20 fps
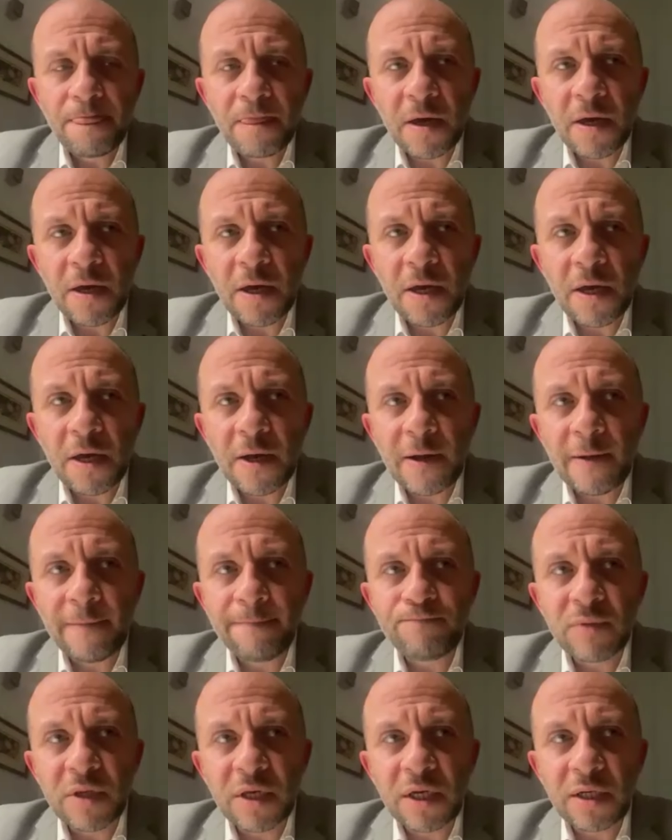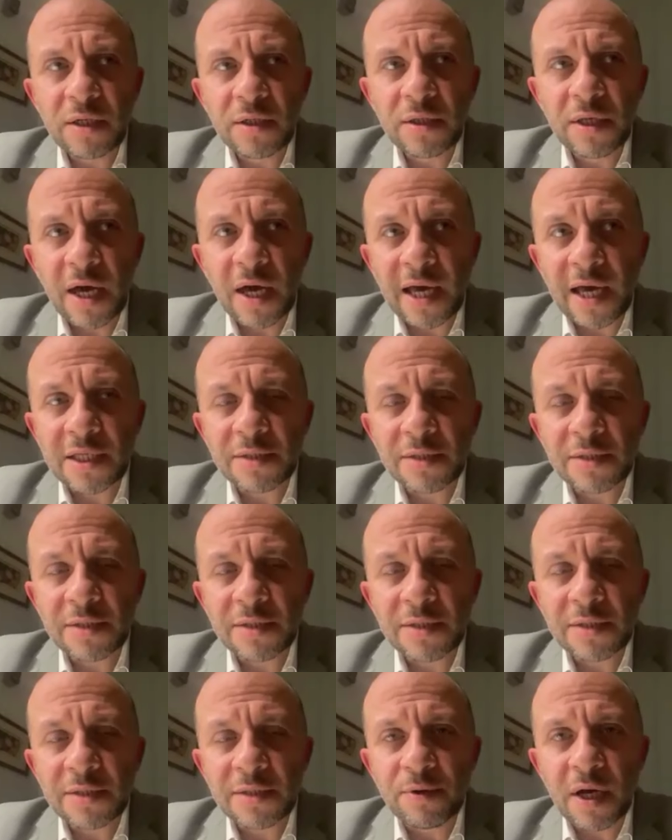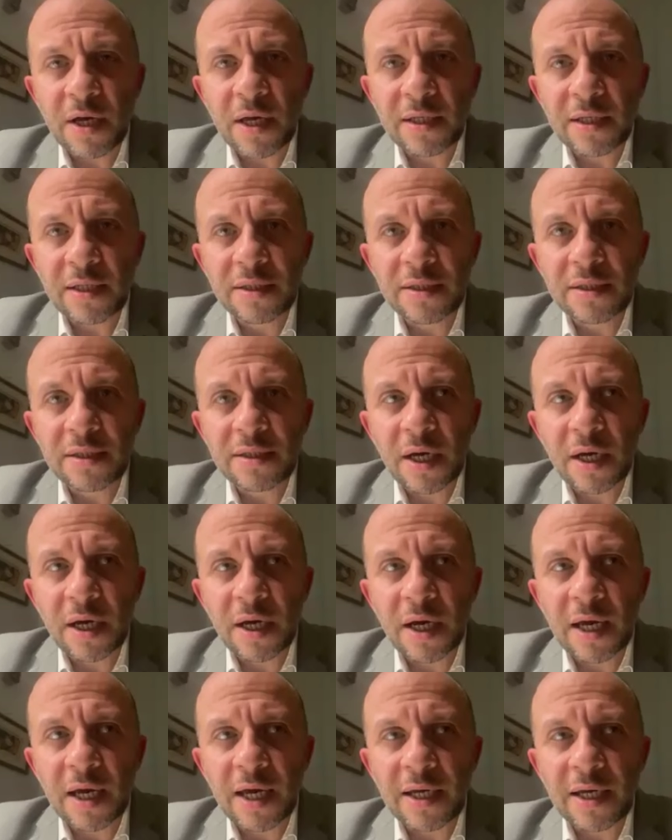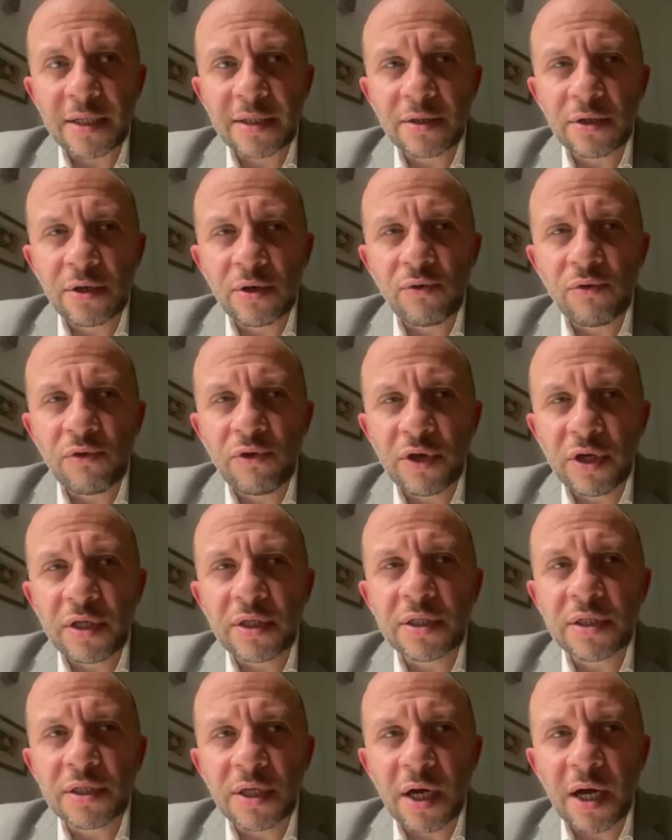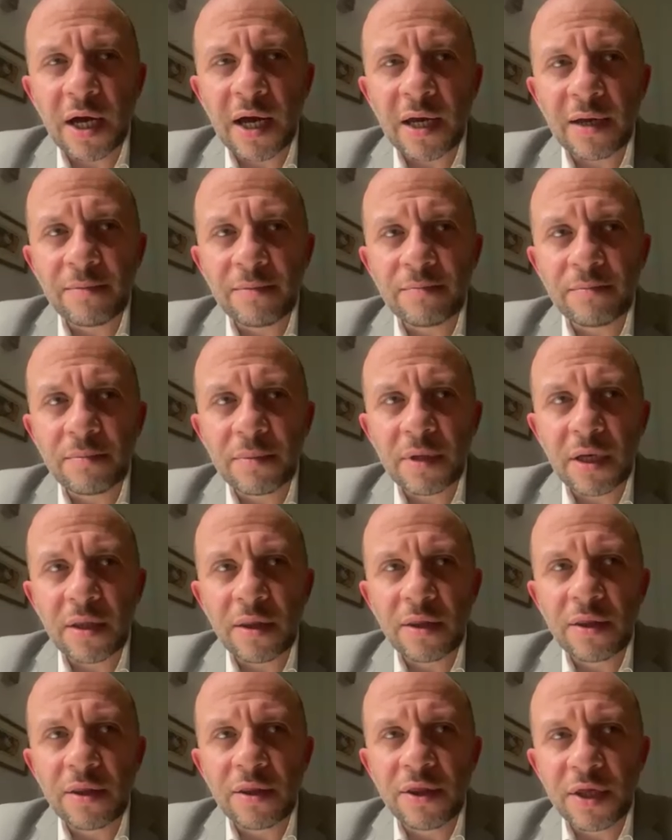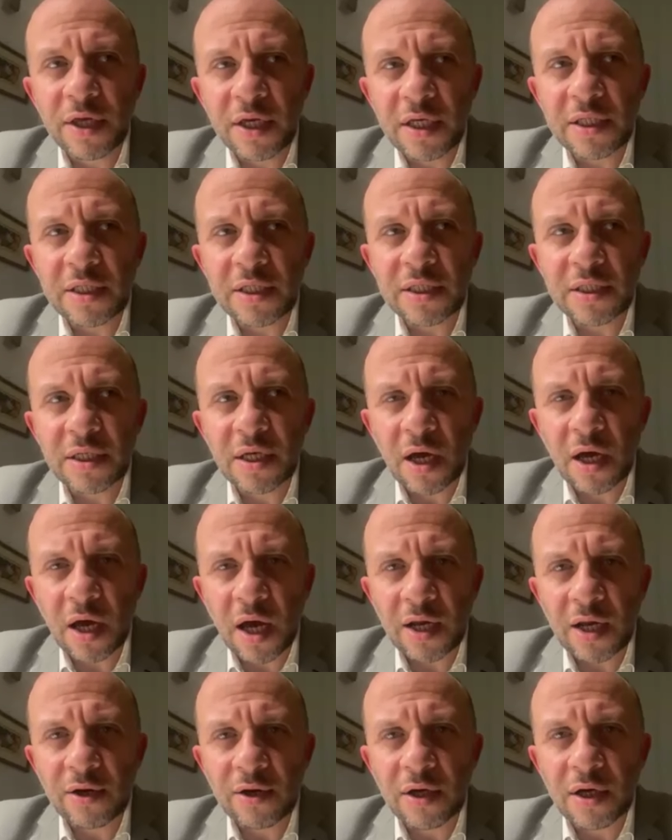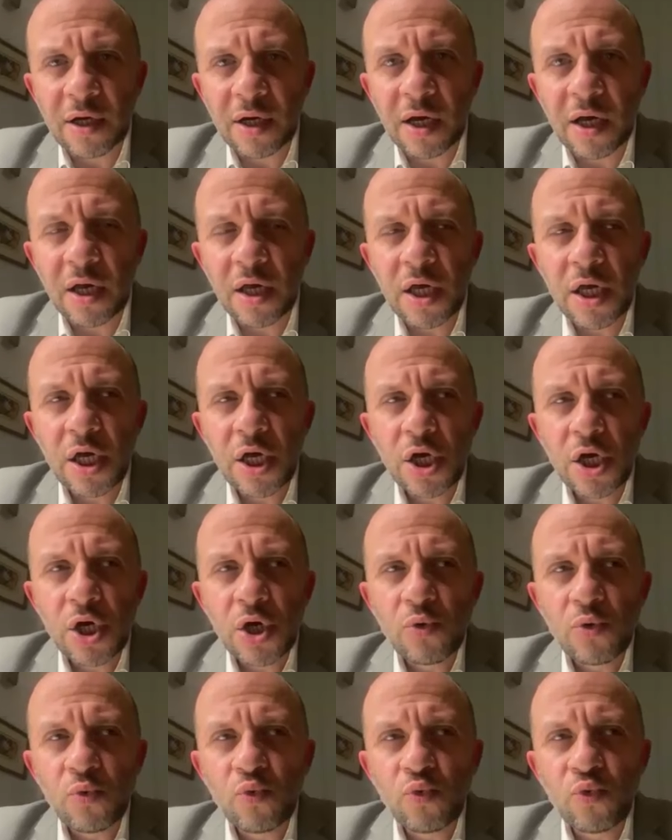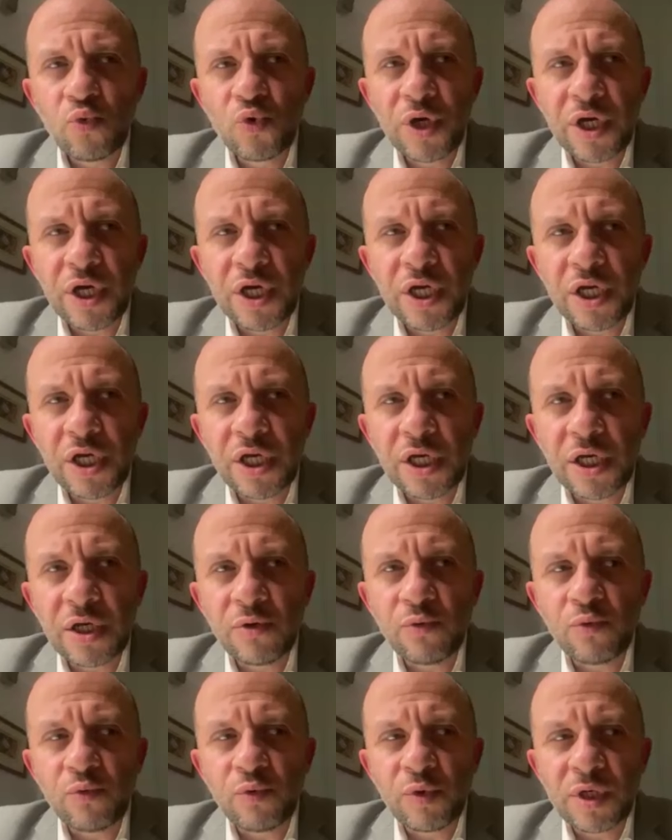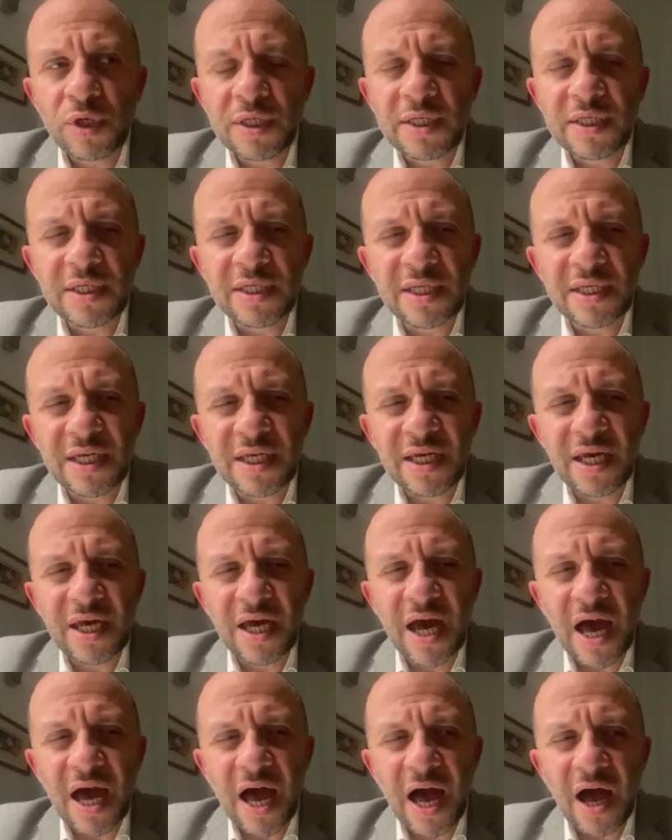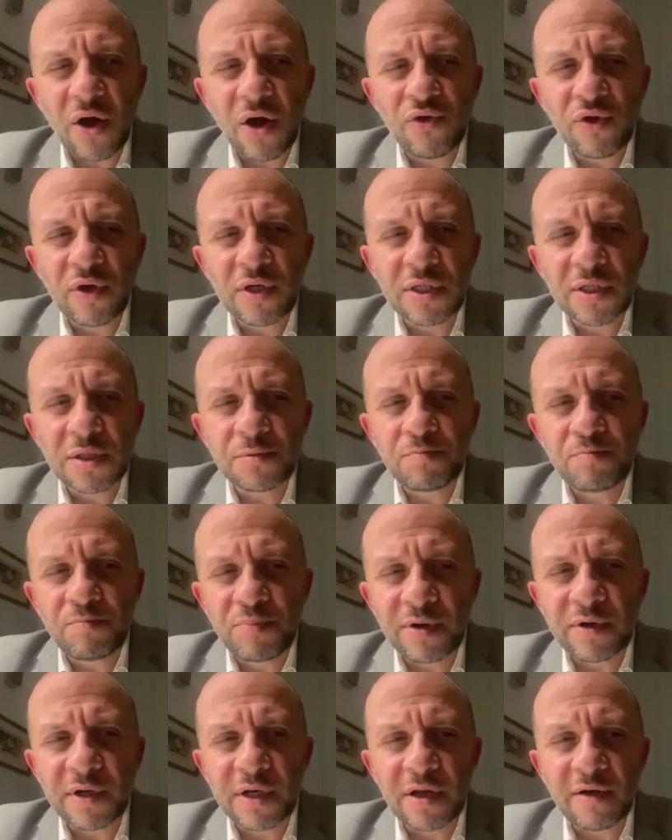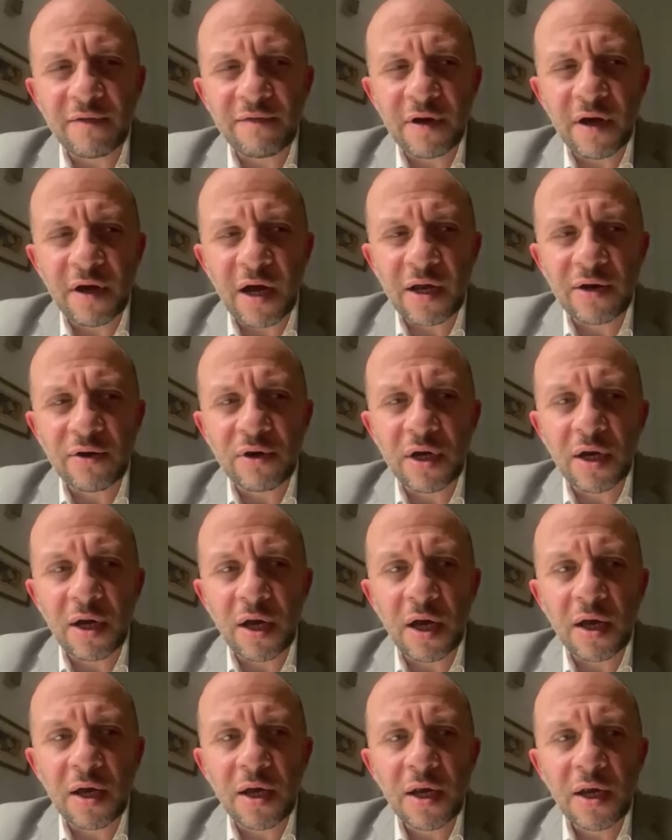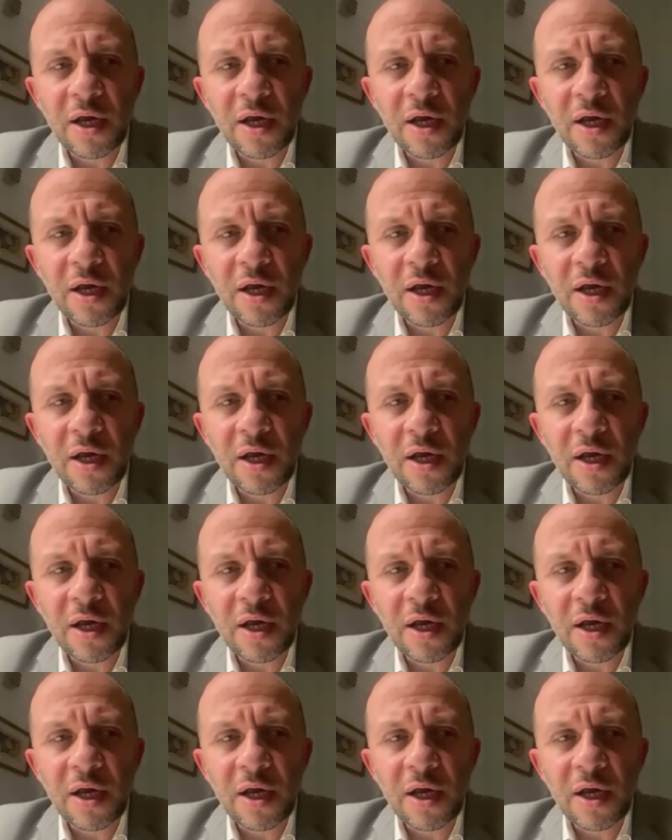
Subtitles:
in diaspora, and this time and this Hanukkah we see how the spirit of Hanukkah